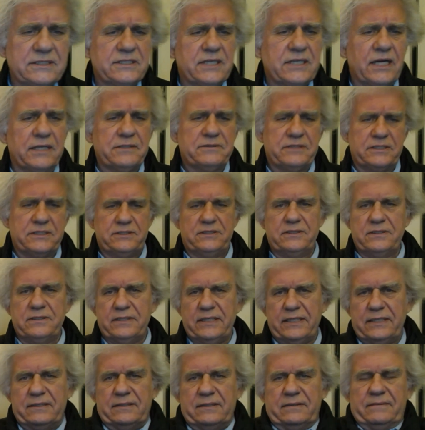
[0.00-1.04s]
countries
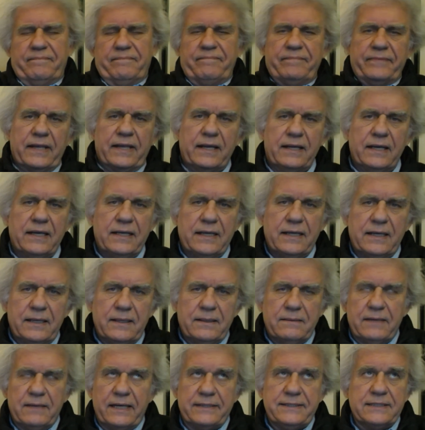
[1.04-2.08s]
doing?
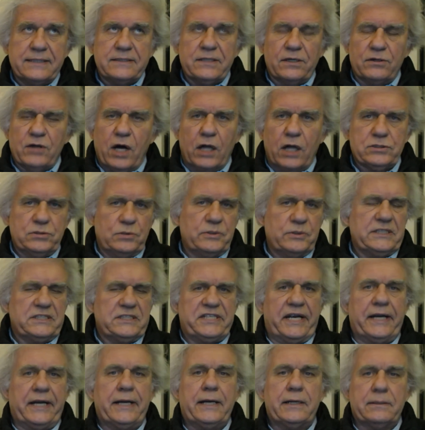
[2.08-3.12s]
I think they're all doing
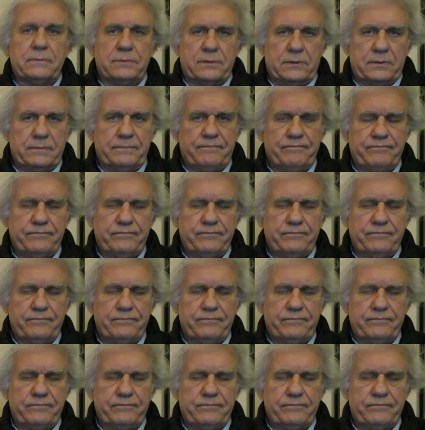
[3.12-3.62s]
terrible.